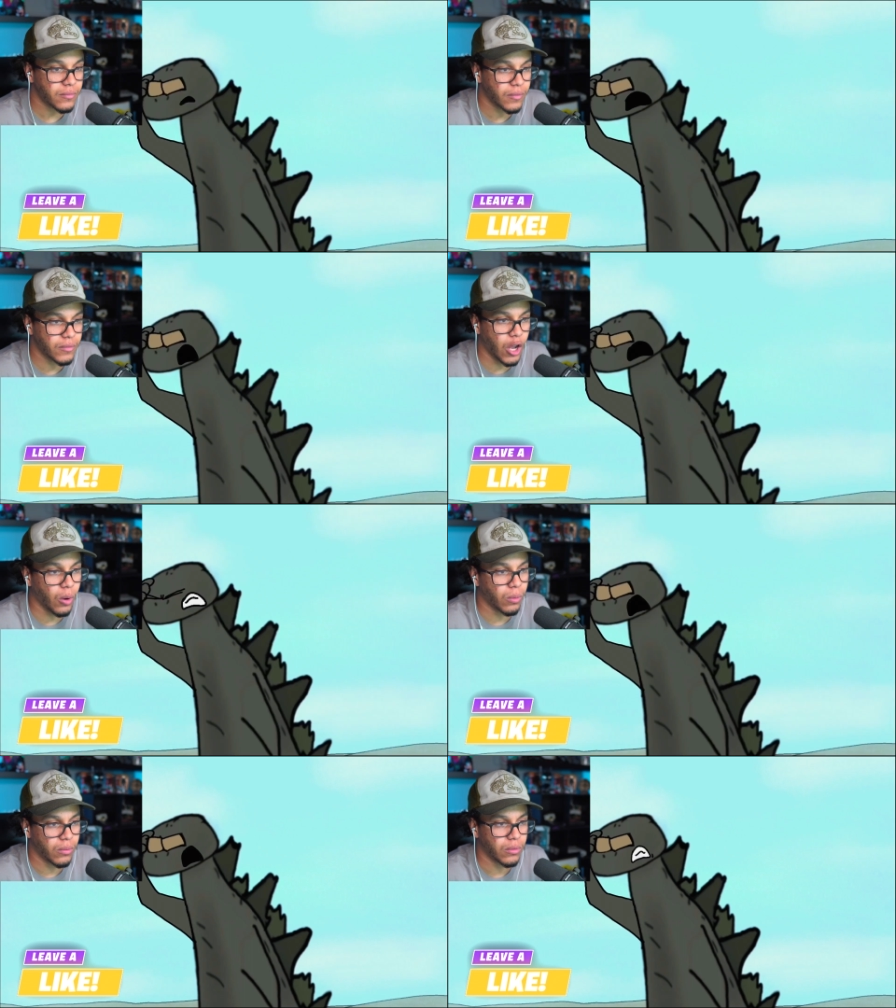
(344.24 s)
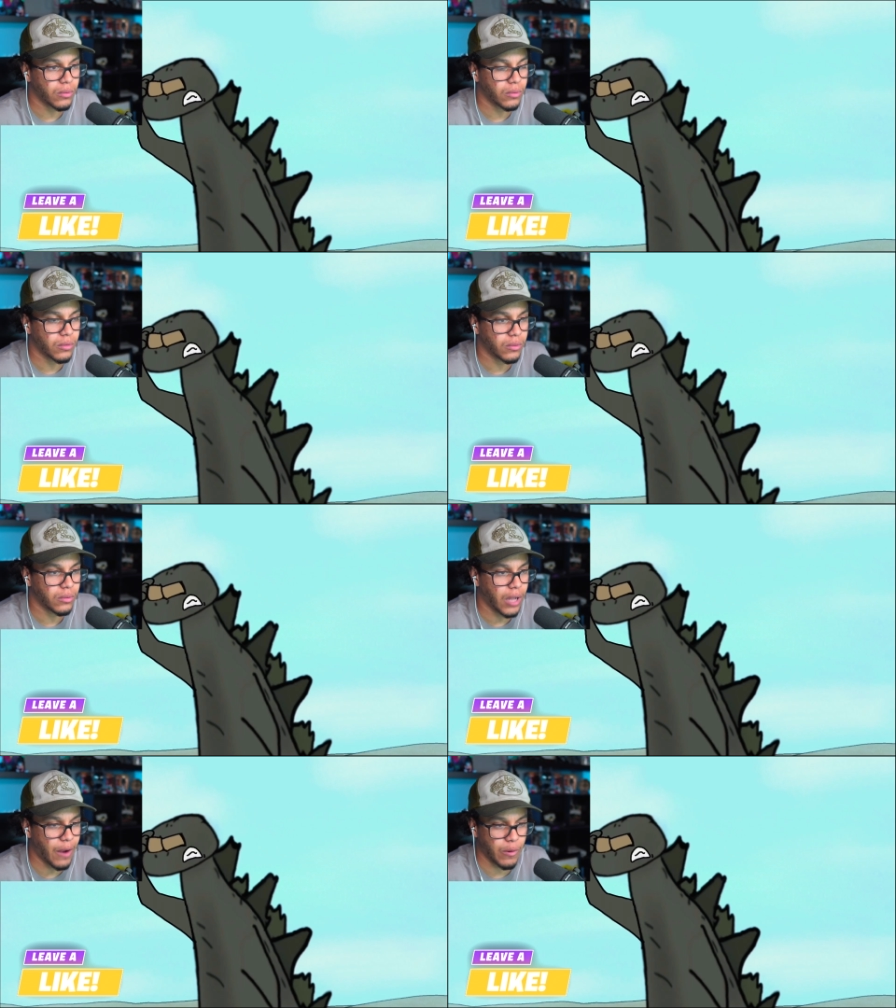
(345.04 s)
No. Yeah, it's just.
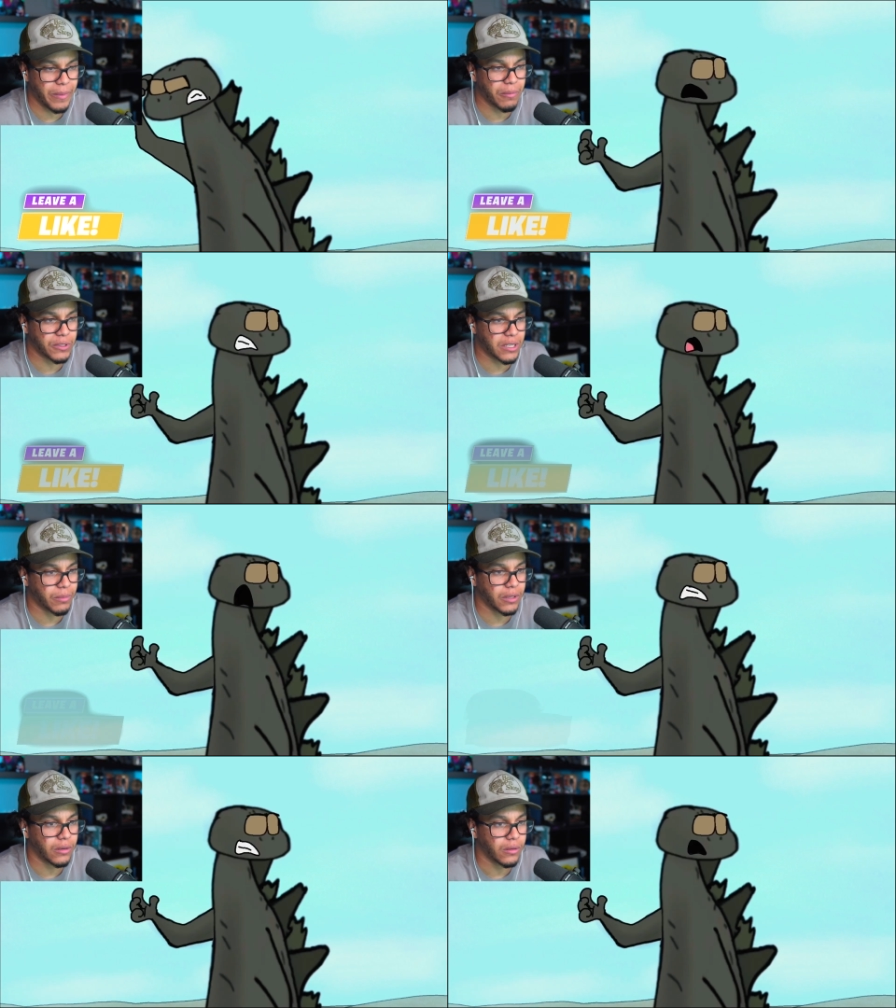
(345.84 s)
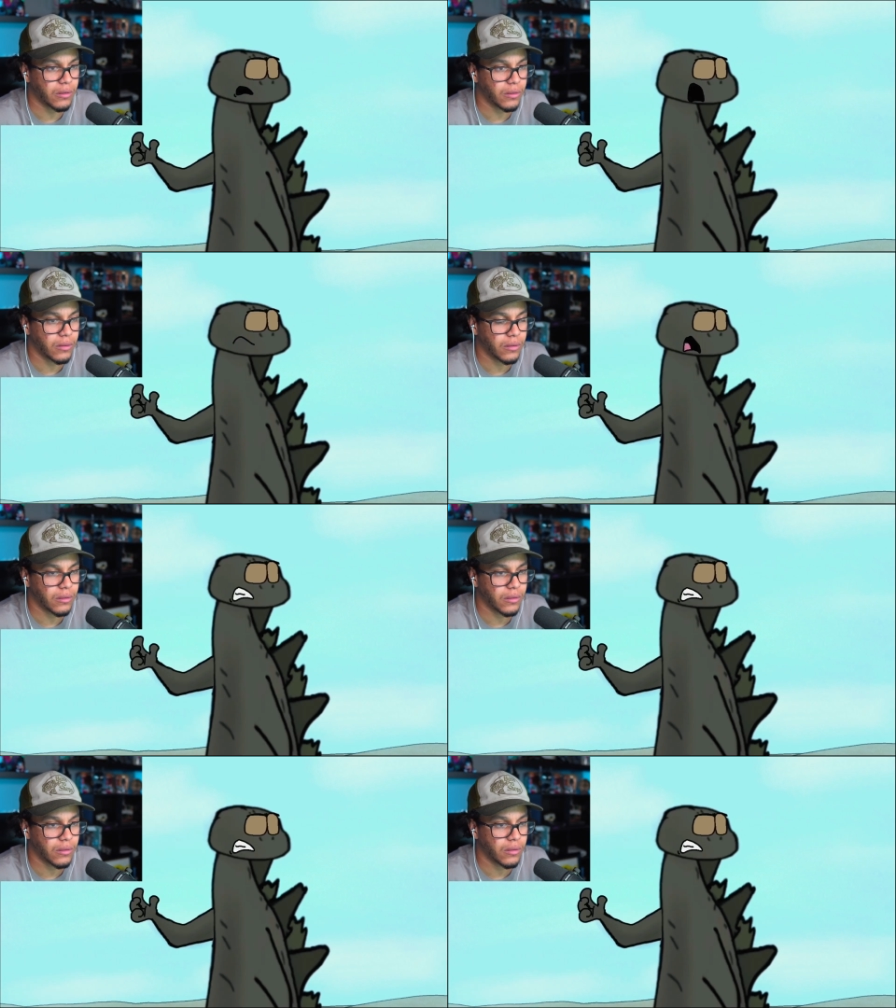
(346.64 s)
I remembered something. I thought I saw something.